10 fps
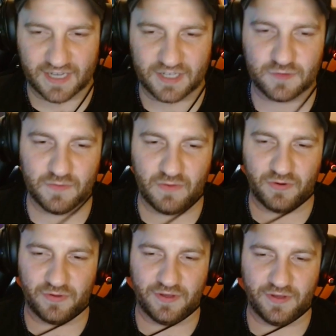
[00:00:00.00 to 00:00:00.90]
I just
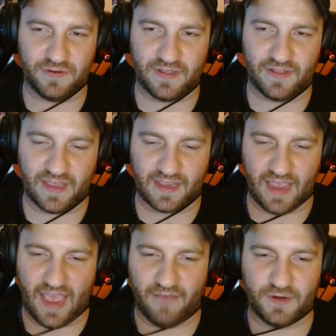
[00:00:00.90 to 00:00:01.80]
remember literally like
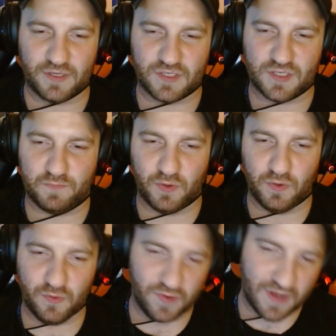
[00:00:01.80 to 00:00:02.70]
having a
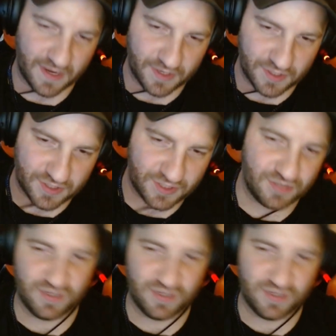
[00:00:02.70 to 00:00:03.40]
spoon and just